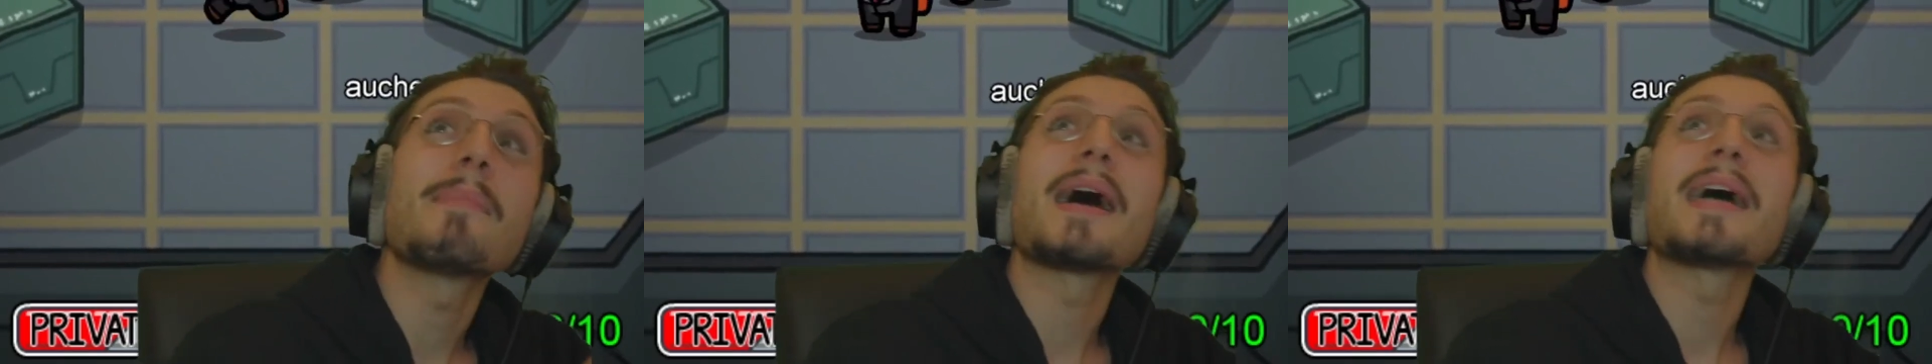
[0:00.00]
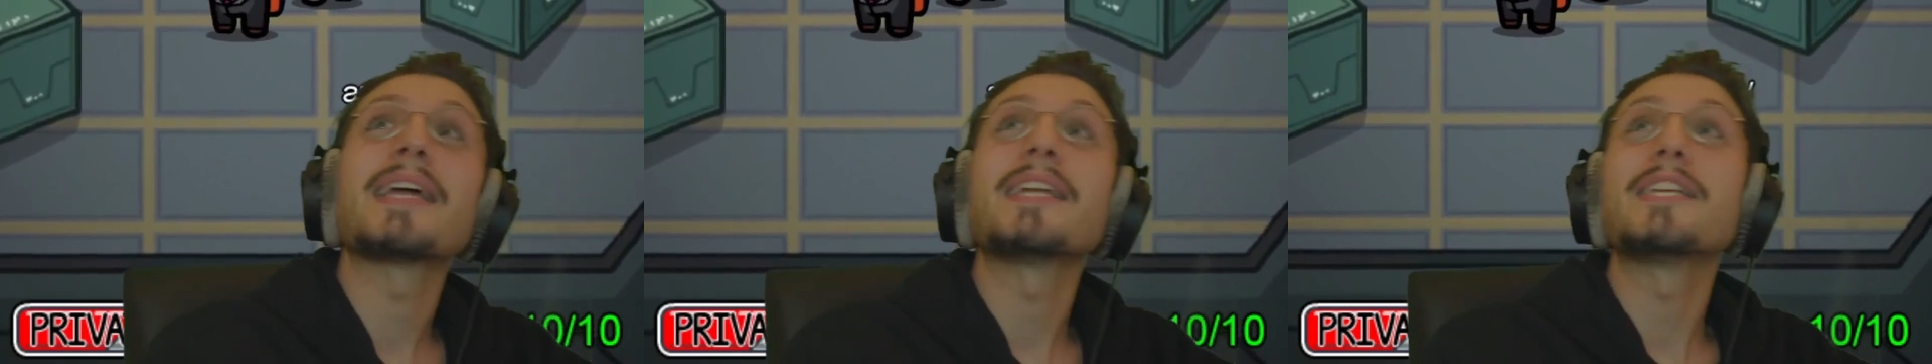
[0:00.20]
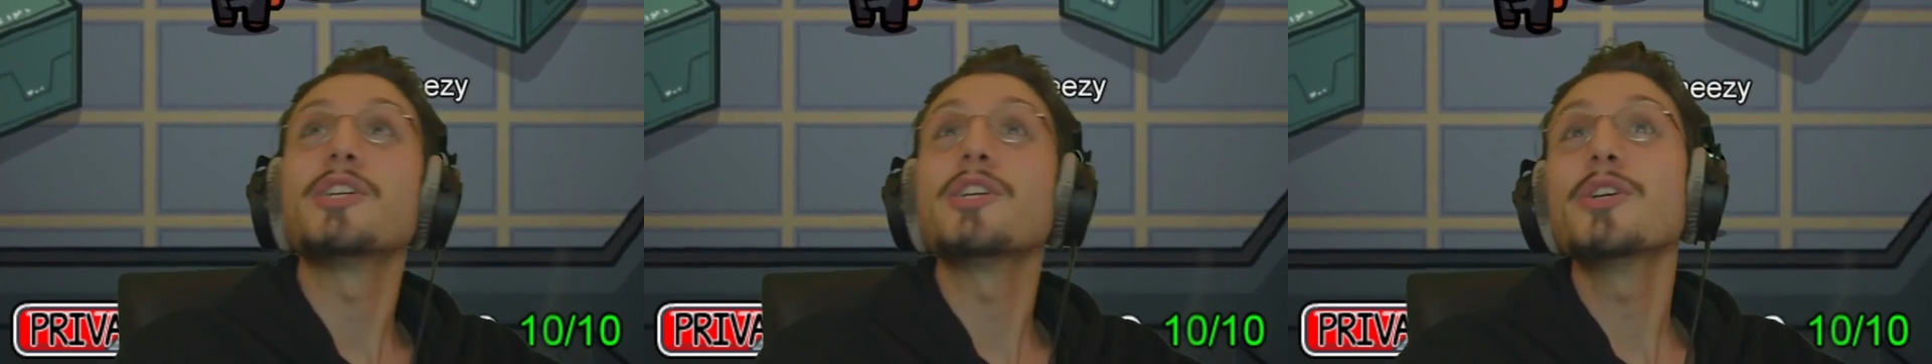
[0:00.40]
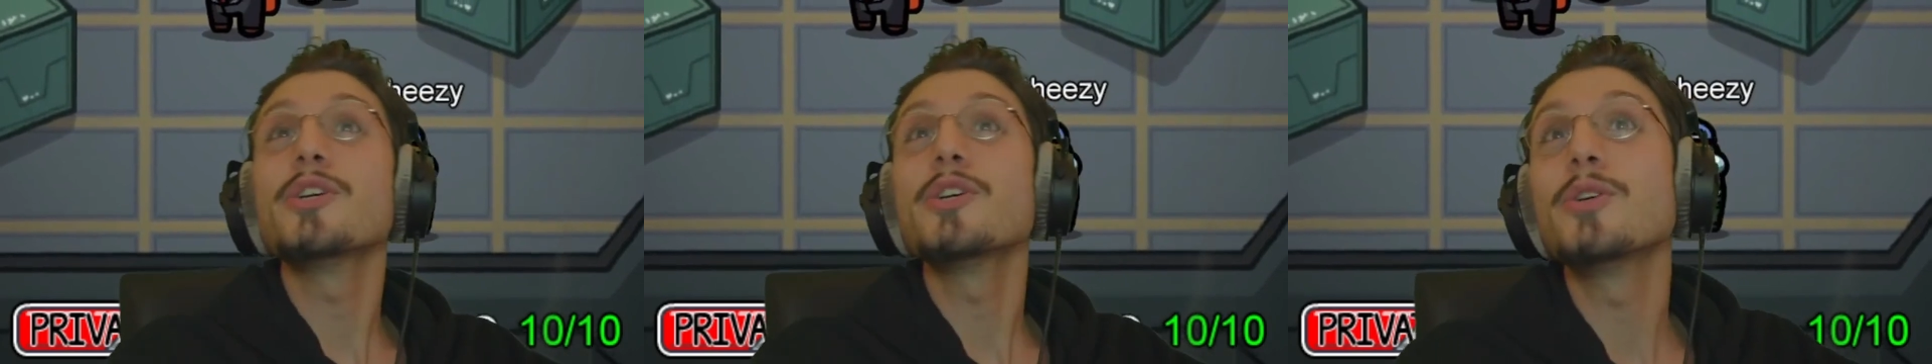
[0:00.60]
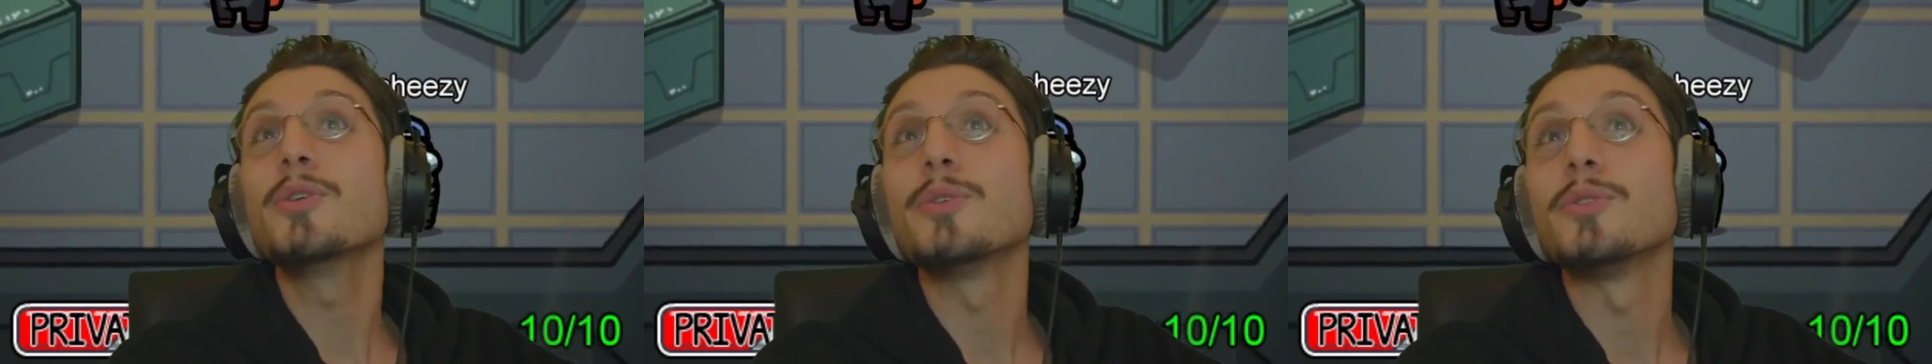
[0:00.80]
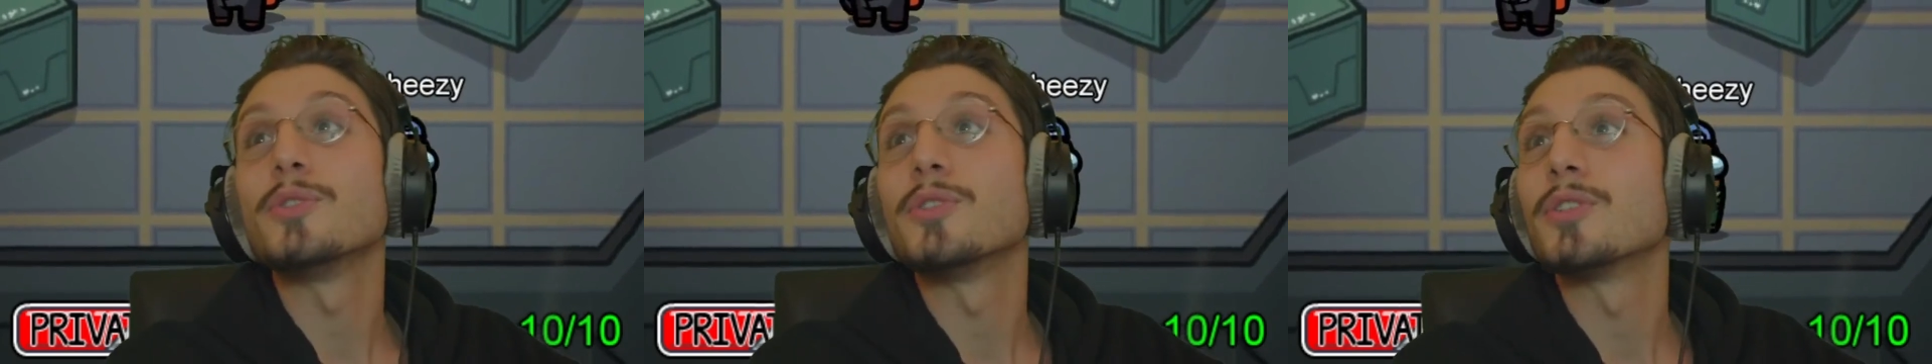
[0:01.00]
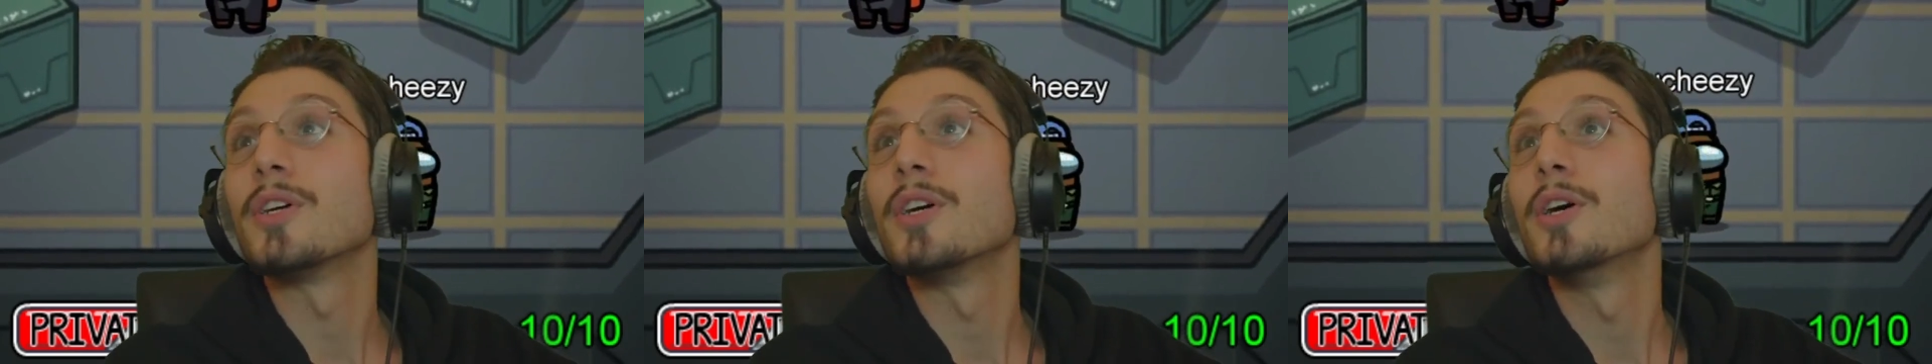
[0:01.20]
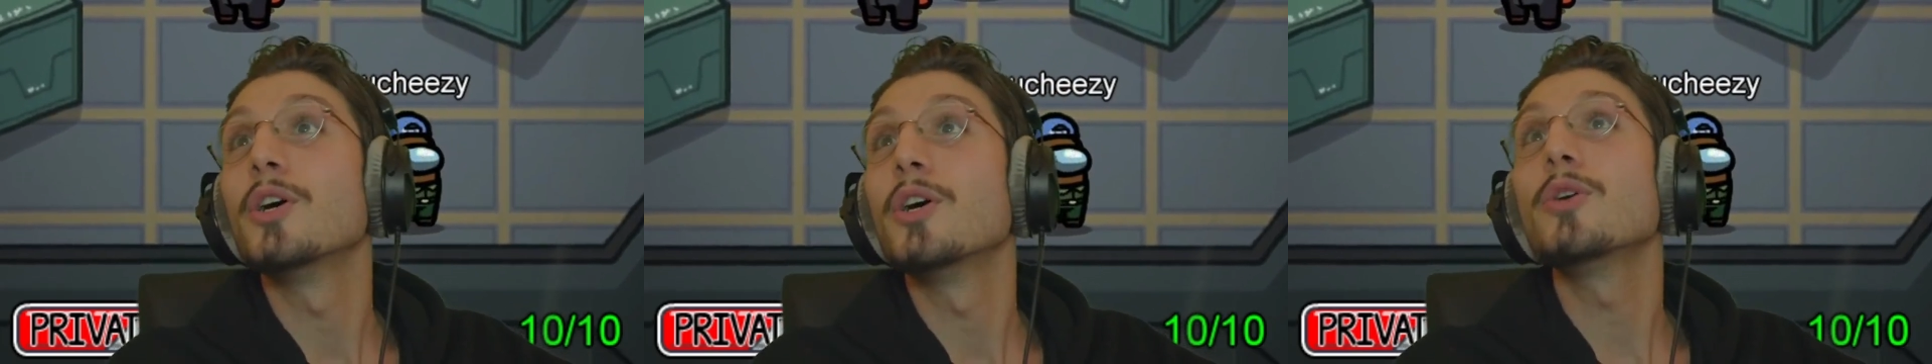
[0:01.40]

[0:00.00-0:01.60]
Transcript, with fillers: my dudes.